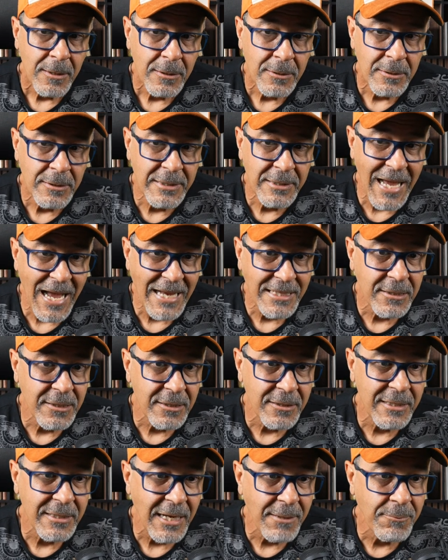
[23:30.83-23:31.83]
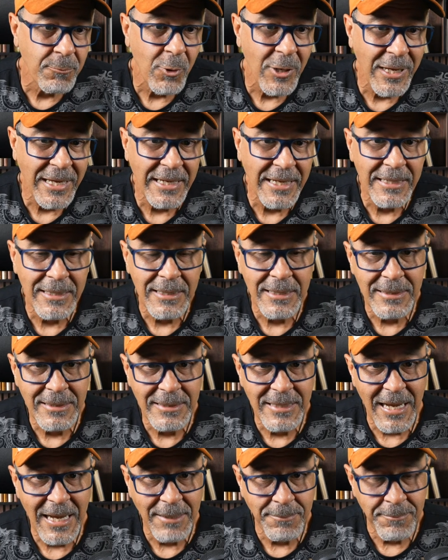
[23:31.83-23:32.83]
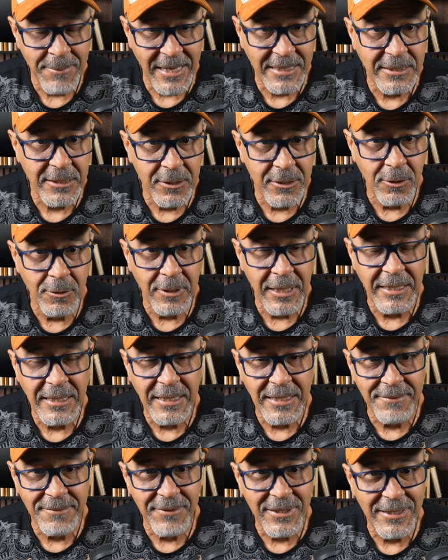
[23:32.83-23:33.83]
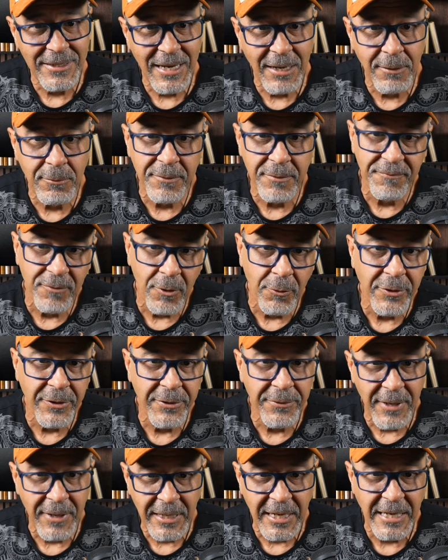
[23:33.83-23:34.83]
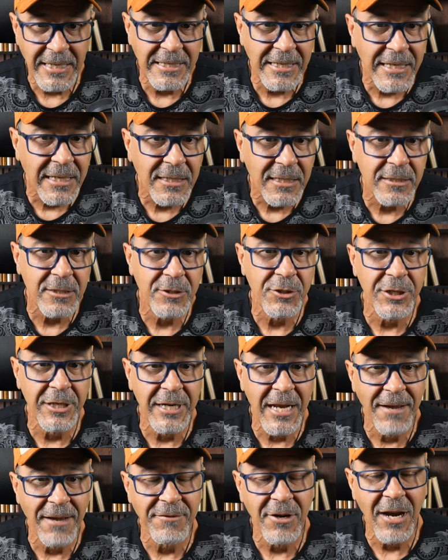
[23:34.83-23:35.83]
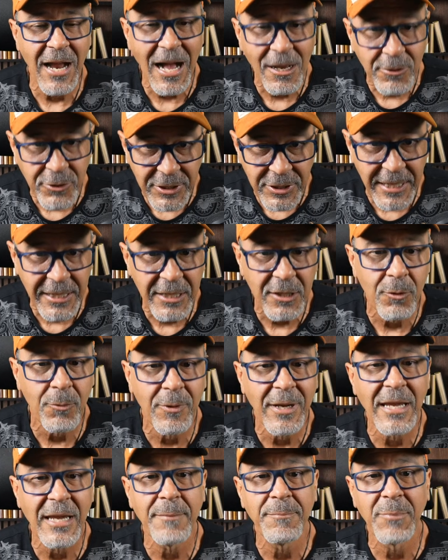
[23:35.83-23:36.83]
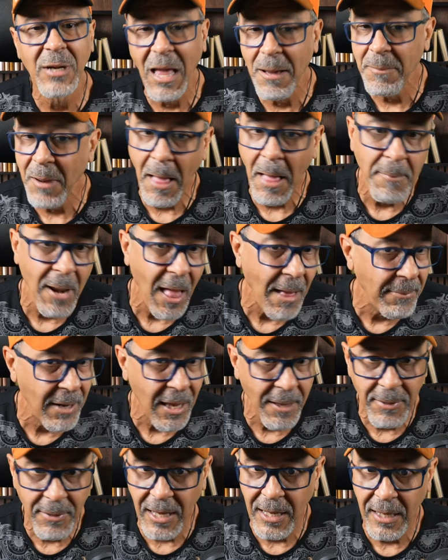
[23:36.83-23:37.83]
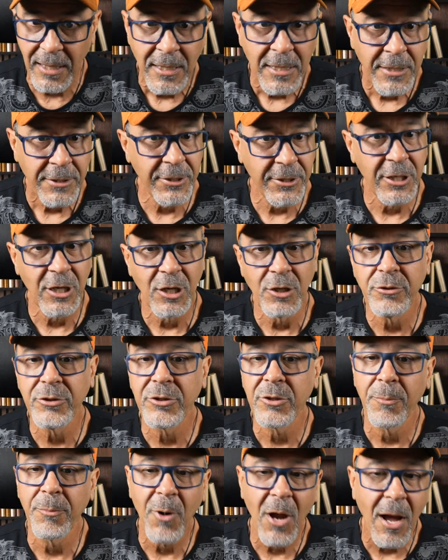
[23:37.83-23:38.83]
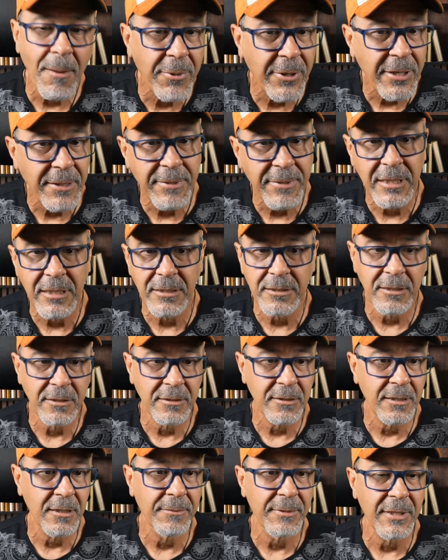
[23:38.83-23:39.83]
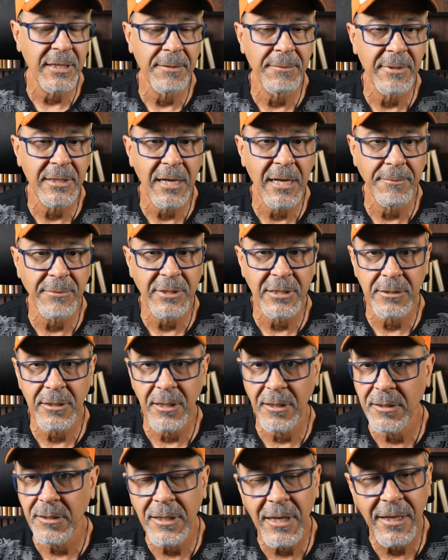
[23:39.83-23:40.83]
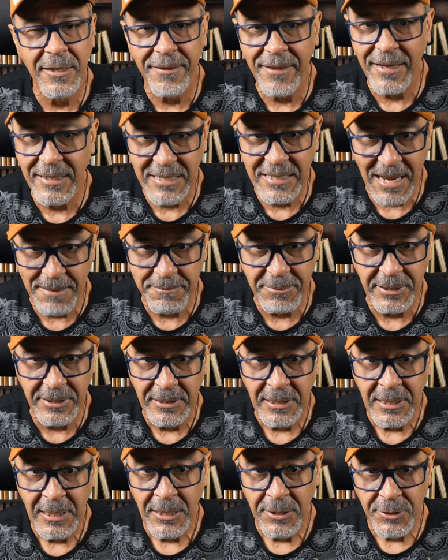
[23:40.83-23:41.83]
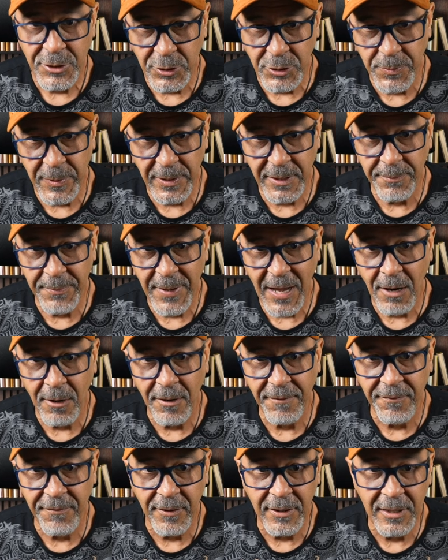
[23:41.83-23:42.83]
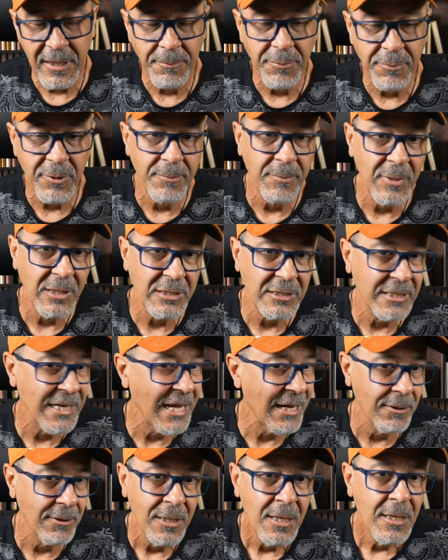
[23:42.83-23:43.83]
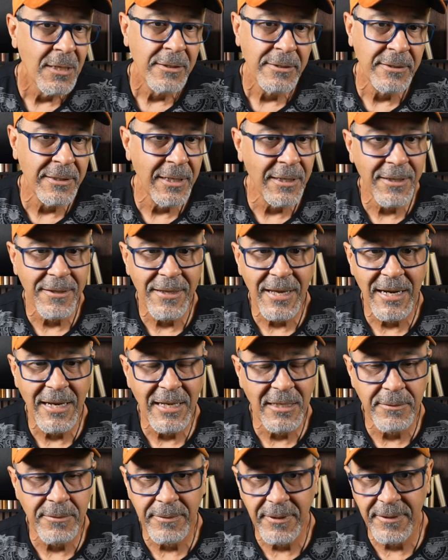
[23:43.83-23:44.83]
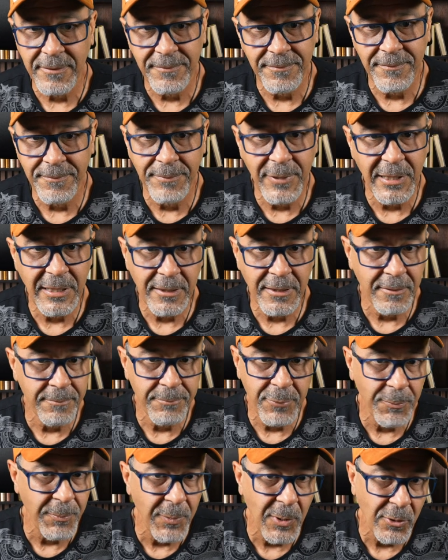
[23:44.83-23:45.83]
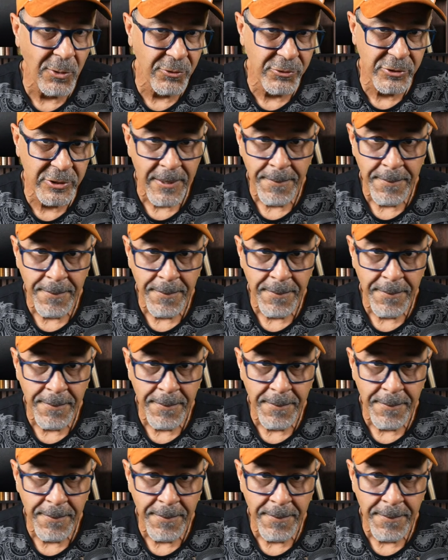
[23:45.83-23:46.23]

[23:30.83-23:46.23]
that's the same way that Mexico, and even they were floating around ideas that you're going to have your house taken away, blah, blah, blah, blah, blah. You're going to lose your property because it's going to become a communist country. None of that's happened. She's been in power for a couple of months now. None of that has been proposed.